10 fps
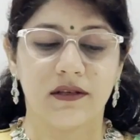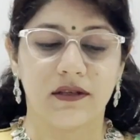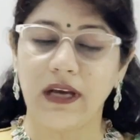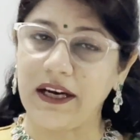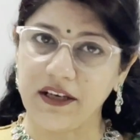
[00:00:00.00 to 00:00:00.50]

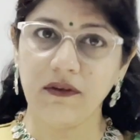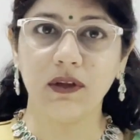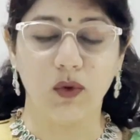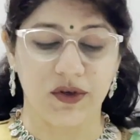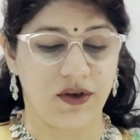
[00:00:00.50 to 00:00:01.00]
Starting
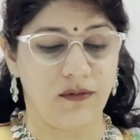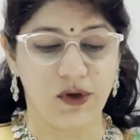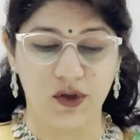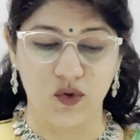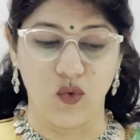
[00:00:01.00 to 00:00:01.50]
with question
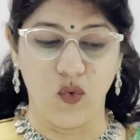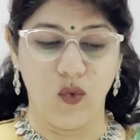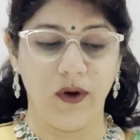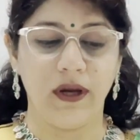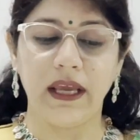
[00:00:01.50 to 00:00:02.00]
number 2.
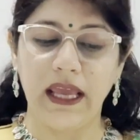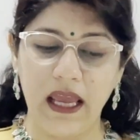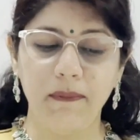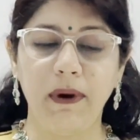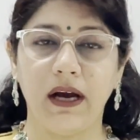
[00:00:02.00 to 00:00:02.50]

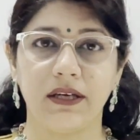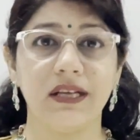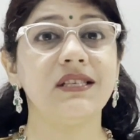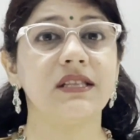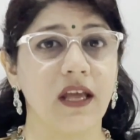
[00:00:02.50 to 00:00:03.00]
A part
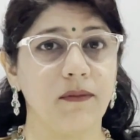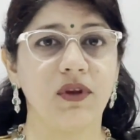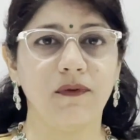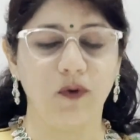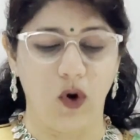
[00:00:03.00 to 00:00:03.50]
is
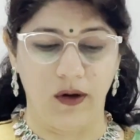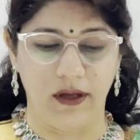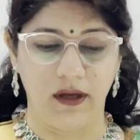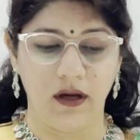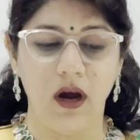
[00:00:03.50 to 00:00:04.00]
name the
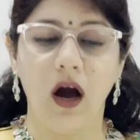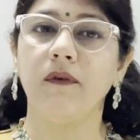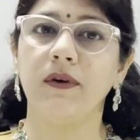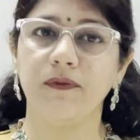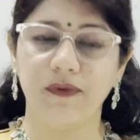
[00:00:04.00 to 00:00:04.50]
following.
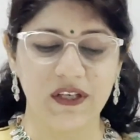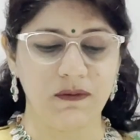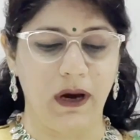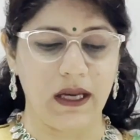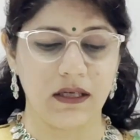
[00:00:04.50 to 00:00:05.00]
Our
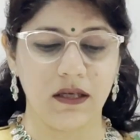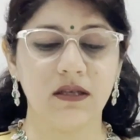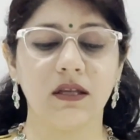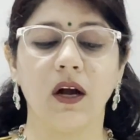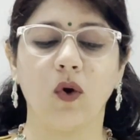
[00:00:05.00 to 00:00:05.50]
first part
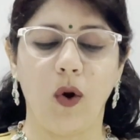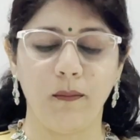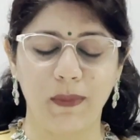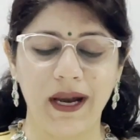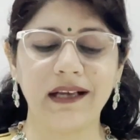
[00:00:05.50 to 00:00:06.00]
is the
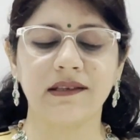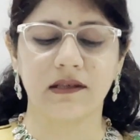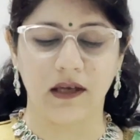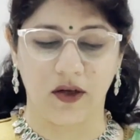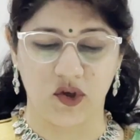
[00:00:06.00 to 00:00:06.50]
complex
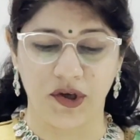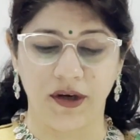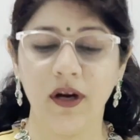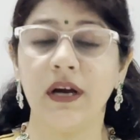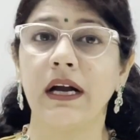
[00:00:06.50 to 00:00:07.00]

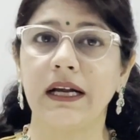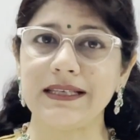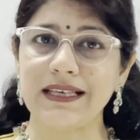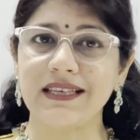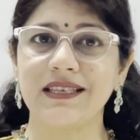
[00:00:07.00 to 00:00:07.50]
structure
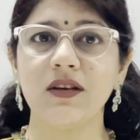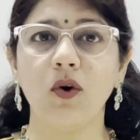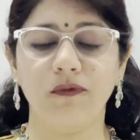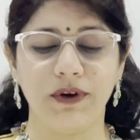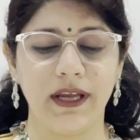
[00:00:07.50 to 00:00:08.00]
consisting
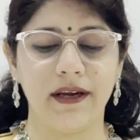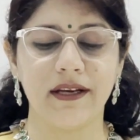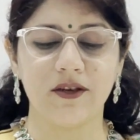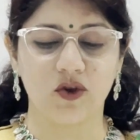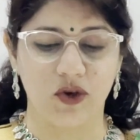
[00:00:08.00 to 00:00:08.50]
of
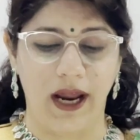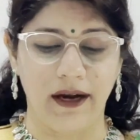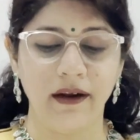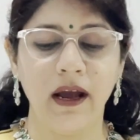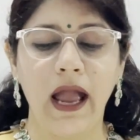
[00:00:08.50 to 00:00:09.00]
DNA
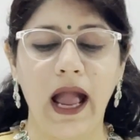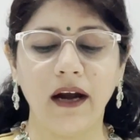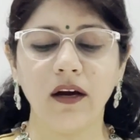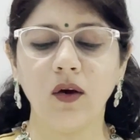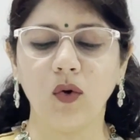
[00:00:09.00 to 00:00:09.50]
strand
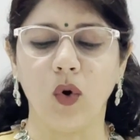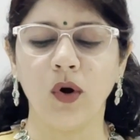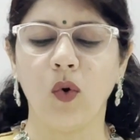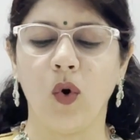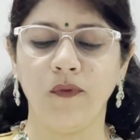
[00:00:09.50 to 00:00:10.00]
and a
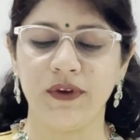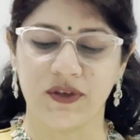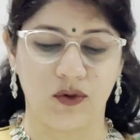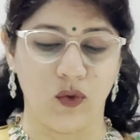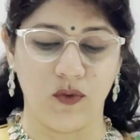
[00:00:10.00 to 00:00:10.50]
core of
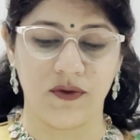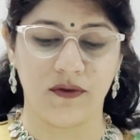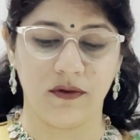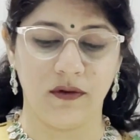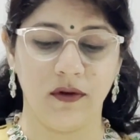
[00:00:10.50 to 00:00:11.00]
histones.